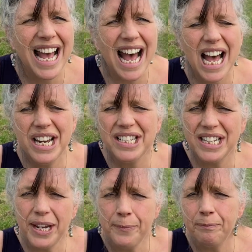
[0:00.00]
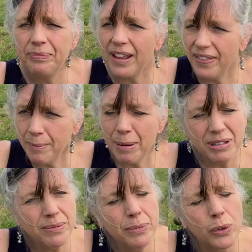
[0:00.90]
and there might be
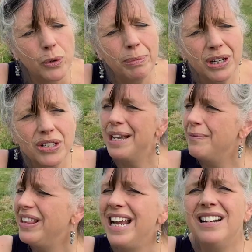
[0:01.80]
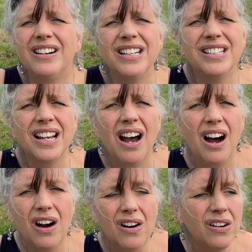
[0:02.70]
some more, because ley lines
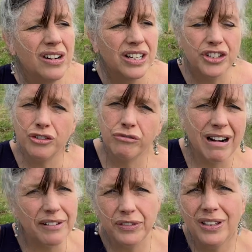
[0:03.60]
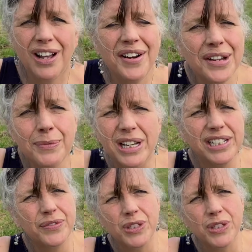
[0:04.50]
are travel highways for